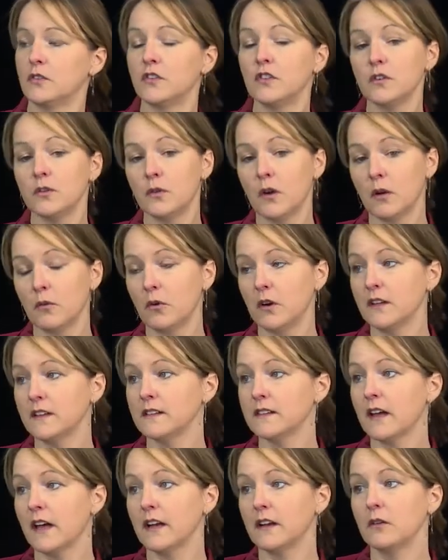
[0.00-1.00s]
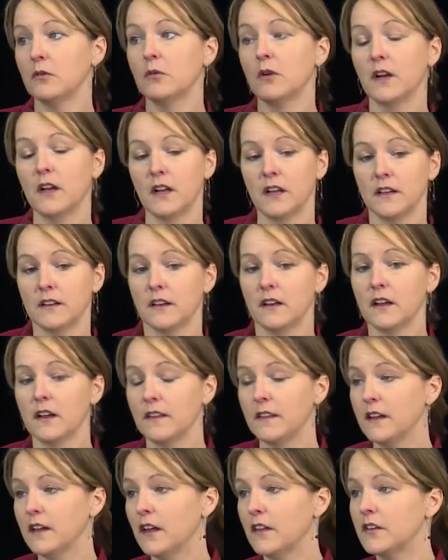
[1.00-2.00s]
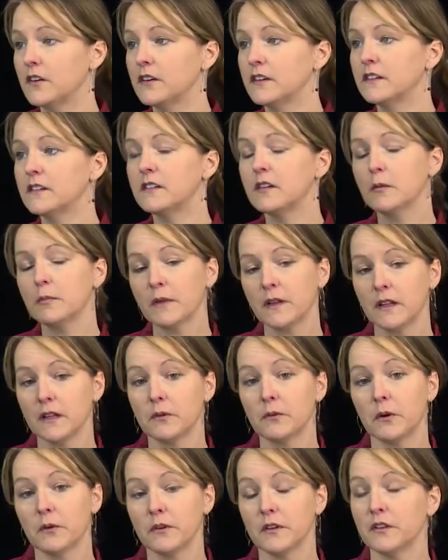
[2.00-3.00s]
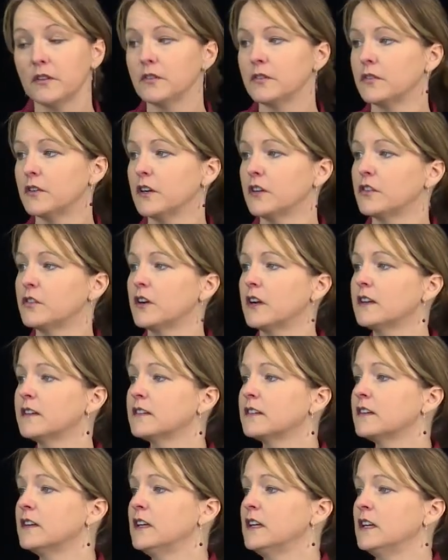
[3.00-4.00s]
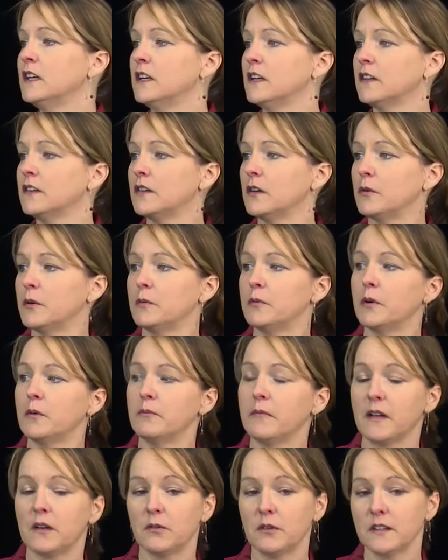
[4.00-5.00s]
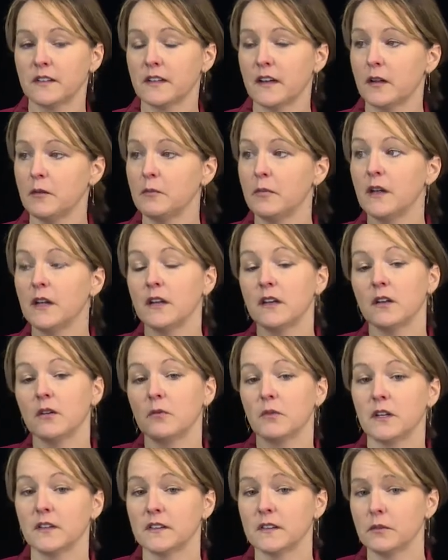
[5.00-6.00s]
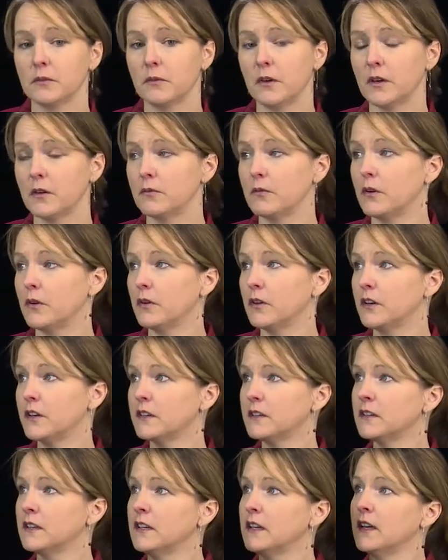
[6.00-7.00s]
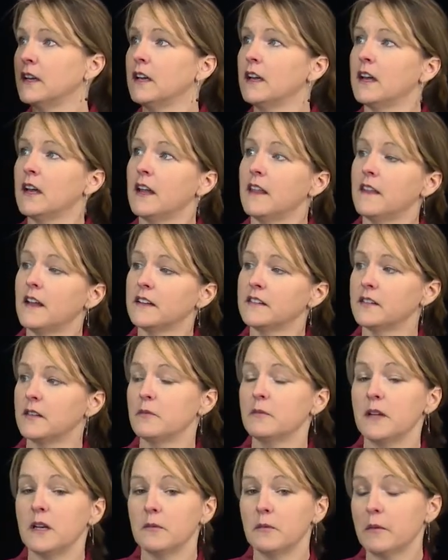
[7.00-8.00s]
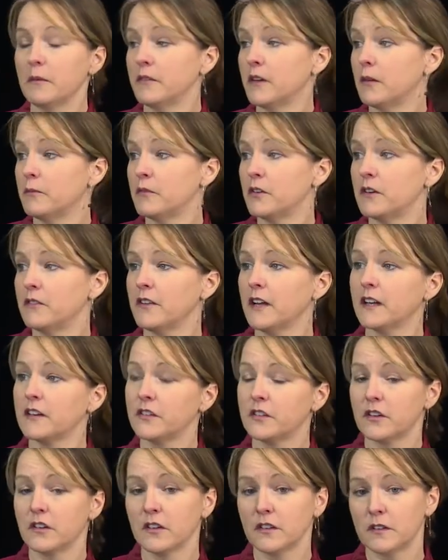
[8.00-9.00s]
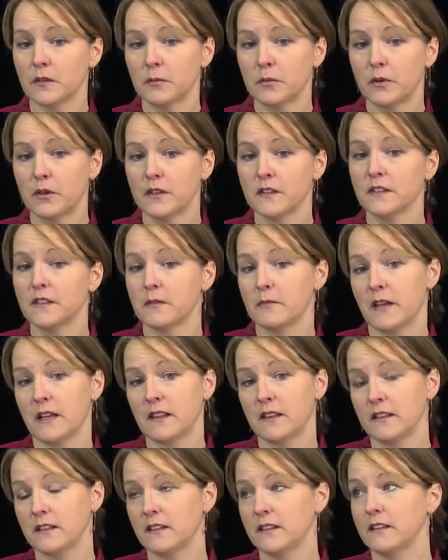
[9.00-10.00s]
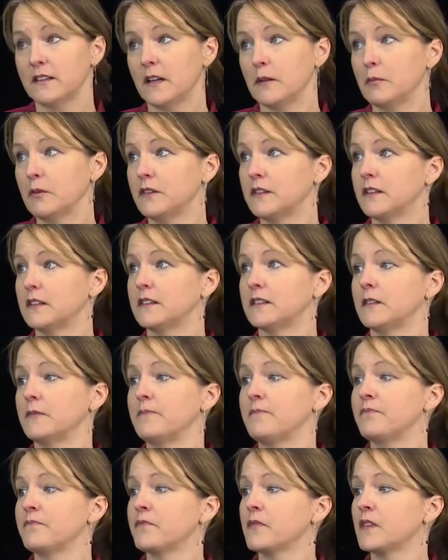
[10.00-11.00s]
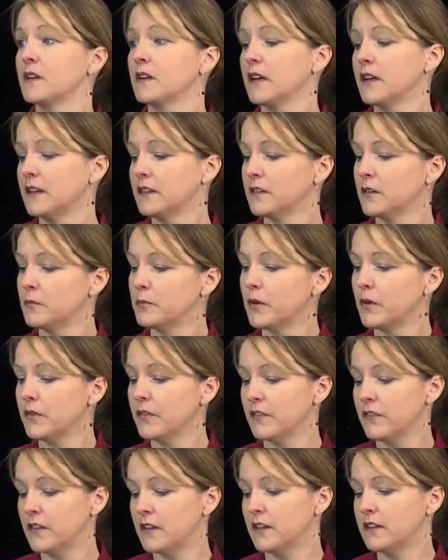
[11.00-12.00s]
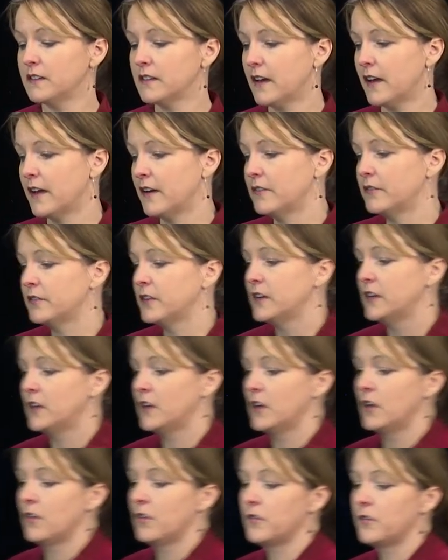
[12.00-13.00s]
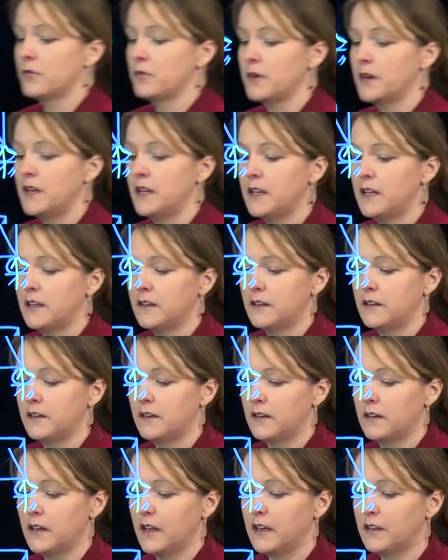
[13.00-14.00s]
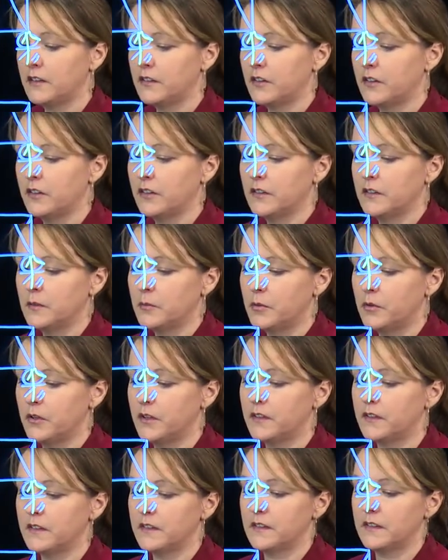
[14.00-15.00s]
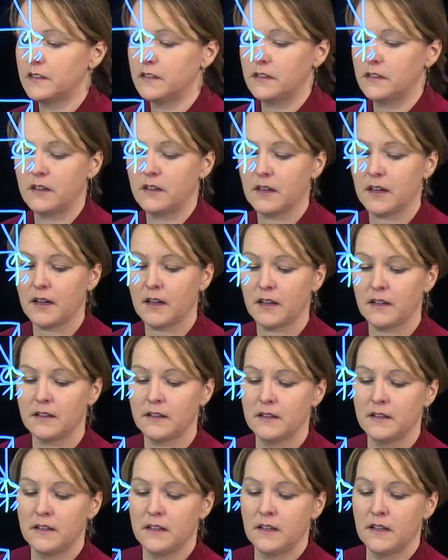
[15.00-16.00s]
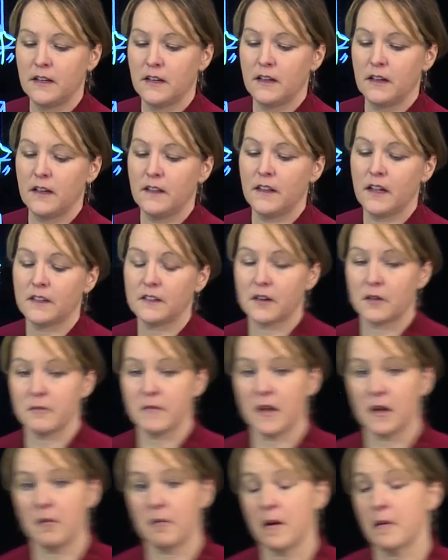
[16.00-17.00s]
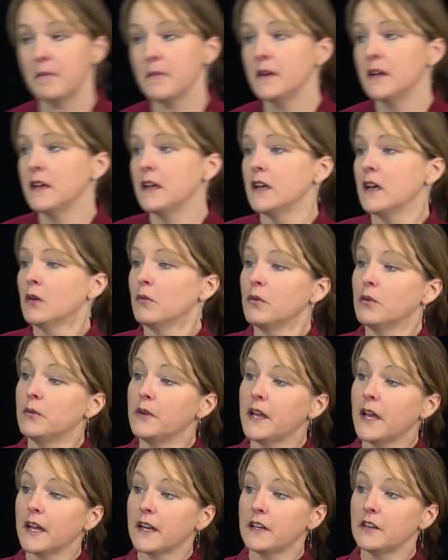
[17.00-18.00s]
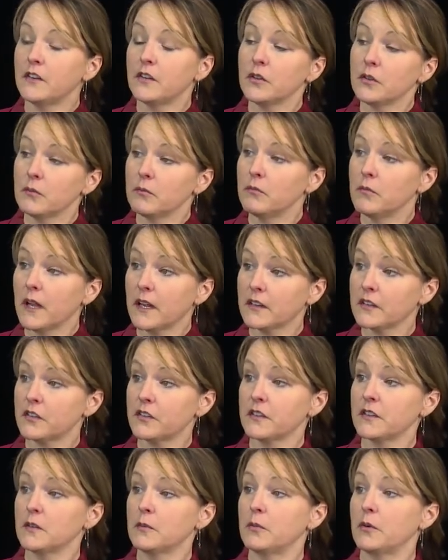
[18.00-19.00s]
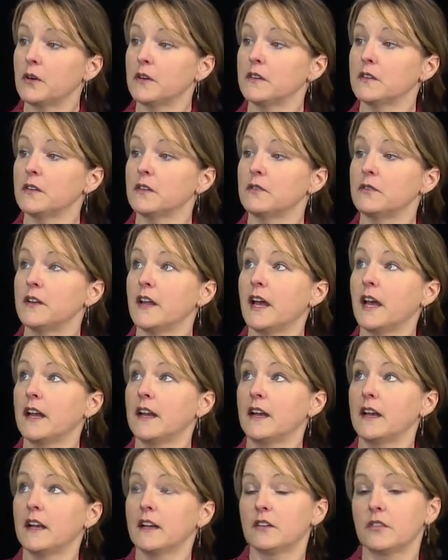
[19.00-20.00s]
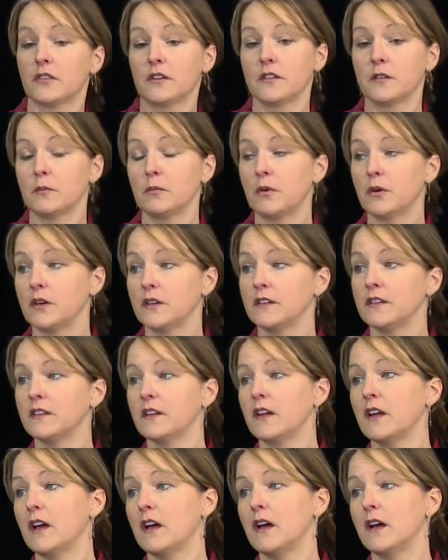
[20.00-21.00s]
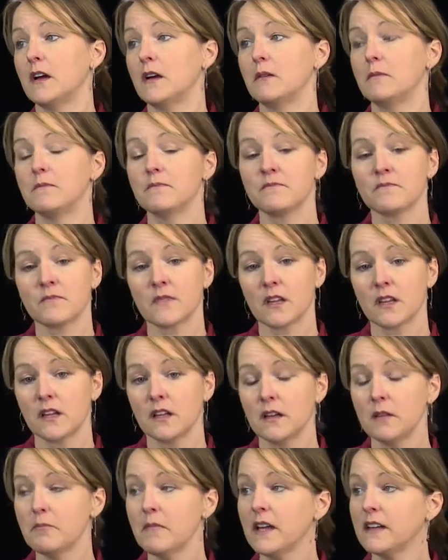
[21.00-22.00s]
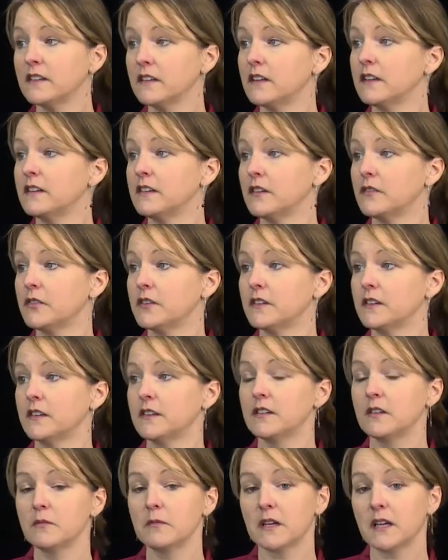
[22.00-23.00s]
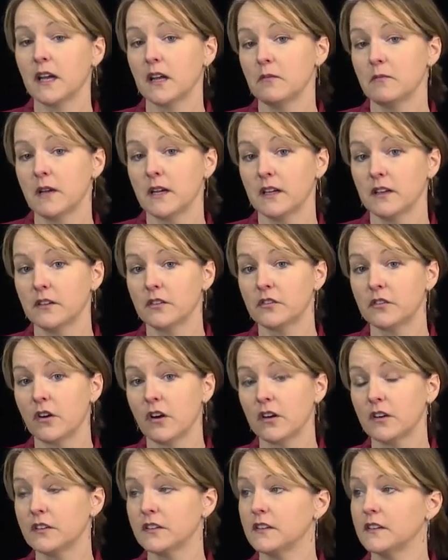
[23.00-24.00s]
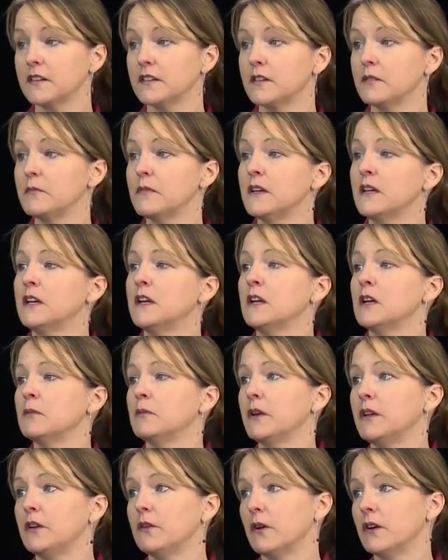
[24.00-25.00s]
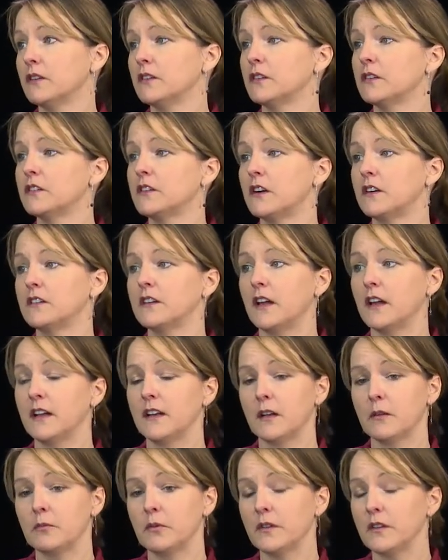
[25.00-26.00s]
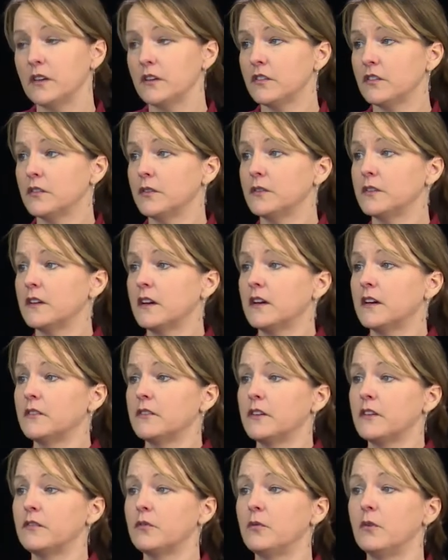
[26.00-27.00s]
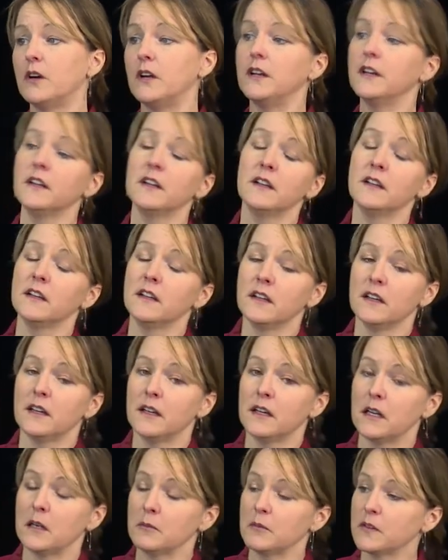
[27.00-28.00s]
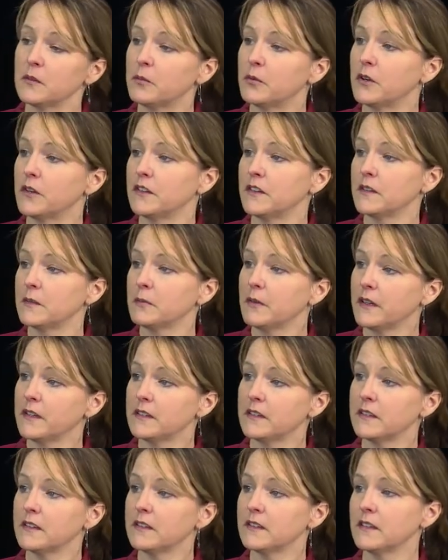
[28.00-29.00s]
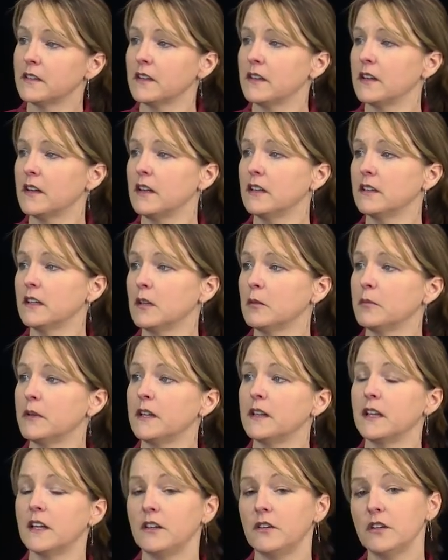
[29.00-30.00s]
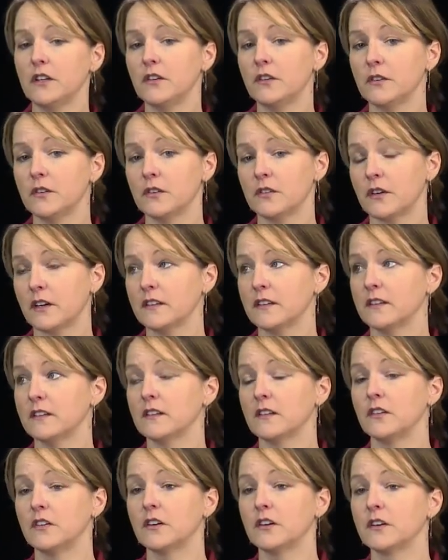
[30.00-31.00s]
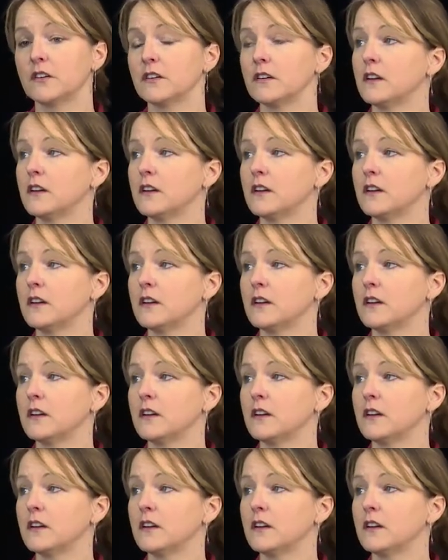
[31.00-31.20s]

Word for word: two on one side and one on the, on the other is typically what we do for a truss. So we put make one side pinned and one, one a roller. And that's the minimum number of external supports to make this a stable system. Okay, so both of these have three external supports. Okay, and that's our minimum. When we added two extra supports, so if we added extra supports, um, it makes it a stiffer system. It can make it a stronger system, but you also start to end up with issues of if one um, support displaces a little bit, then you induce stresses in your